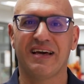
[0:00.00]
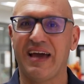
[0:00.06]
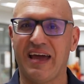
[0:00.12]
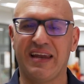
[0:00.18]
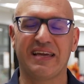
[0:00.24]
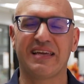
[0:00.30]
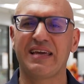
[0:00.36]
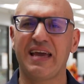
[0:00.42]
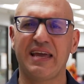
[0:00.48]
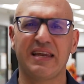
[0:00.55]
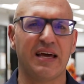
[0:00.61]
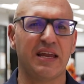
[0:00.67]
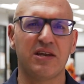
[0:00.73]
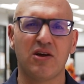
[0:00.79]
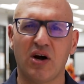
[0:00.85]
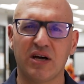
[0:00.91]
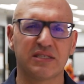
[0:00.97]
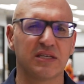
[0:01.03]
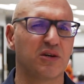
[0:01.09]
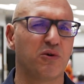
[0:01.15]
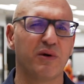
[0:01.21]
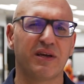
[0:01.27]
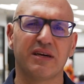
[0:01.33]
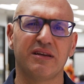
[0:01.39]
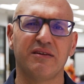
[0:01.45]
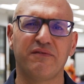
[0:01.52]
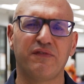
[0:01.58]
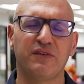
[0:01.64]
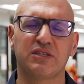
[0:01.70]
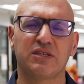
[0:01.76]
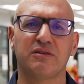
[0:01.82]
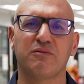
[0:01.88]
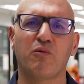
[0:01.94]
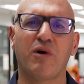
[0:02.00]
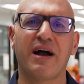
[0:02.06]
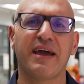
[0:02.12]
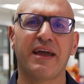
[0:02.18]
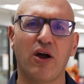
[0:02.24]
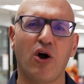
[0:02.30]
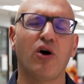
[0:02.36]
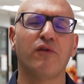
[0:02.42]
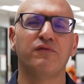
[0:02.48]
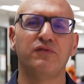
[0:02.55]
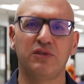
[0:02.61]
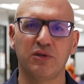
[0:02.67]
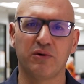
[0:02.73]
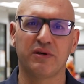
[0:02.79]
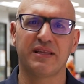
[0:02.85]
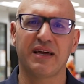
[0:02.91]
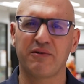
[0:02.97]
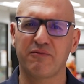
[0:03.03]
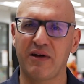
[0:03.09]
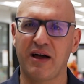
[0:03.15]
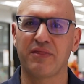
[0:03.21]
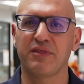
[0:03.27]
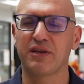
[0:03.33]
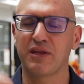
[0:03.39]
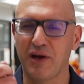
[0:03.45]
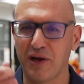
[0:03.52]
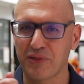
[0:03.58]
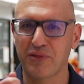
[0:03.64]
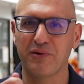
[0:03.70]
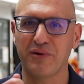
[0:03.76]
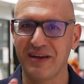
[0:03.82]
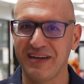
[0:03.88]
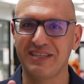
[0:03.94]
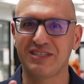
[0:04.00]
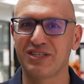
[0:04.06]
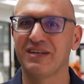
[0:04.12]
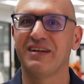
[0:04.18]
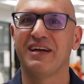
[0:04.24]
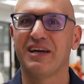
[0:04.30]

And again, a nice and quick and efficient way of doing that rather than going through each